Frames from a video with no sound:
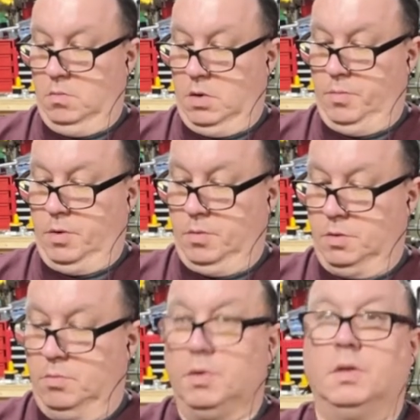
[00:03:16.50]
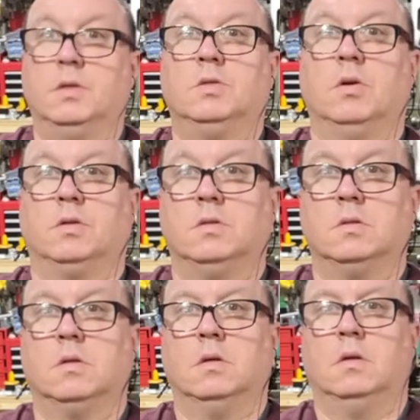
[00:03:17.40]
I probably should read the
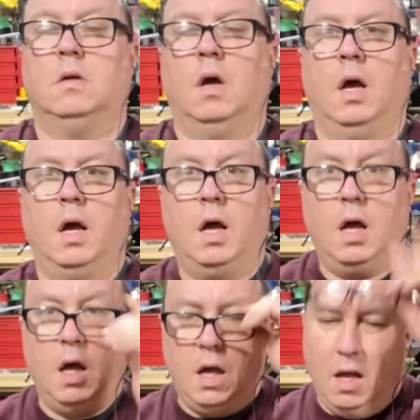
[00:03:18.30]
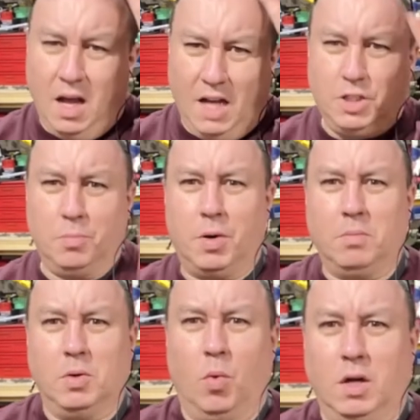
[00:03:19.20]
instructions. I should
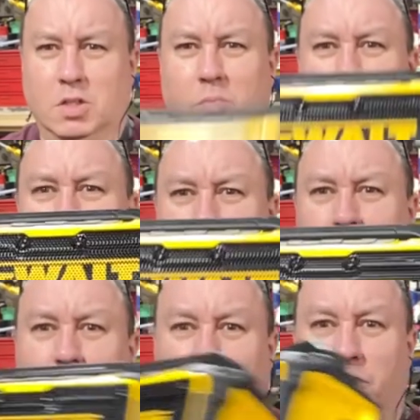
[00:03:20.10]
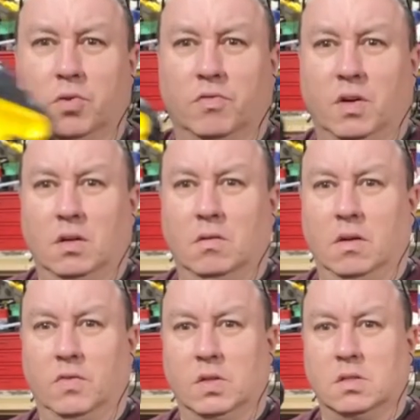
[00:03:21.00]
probably watch someone else's review to find out
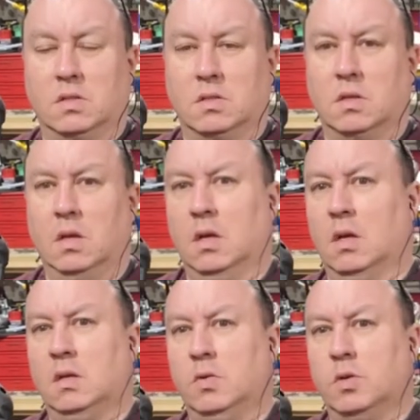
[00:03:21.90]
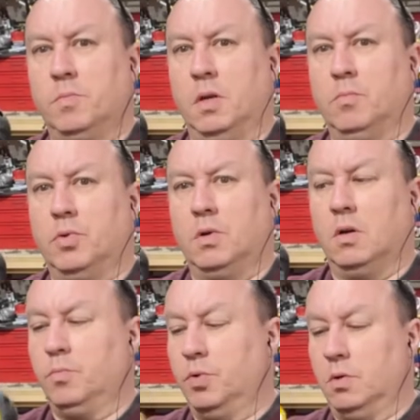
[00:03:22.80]
if this is USB input or
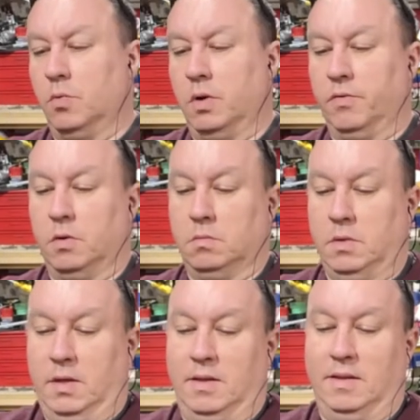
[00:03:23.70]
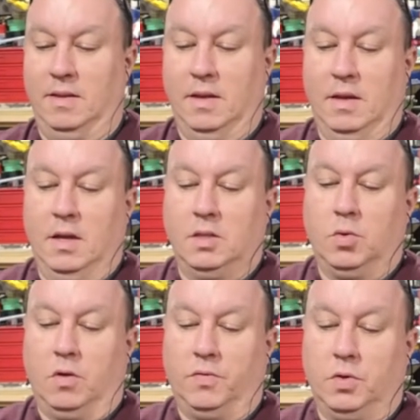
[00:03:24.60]
output or whatever.
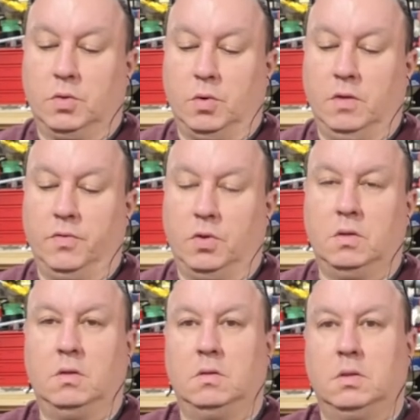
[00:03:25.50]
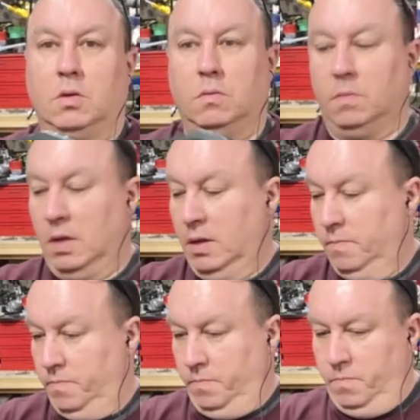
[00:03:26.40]
12 volt, 20 volt. So...
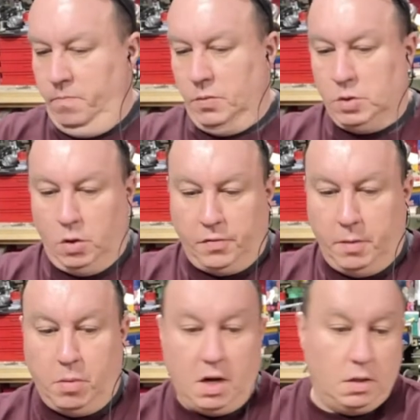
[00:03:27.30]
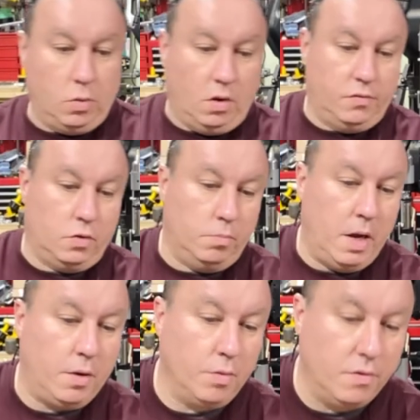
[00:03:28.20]
So if I buy a 12-volt
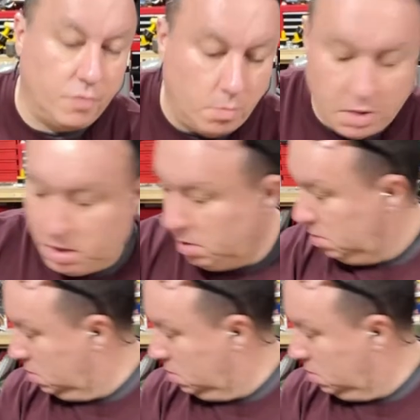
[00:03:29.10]
battery for my,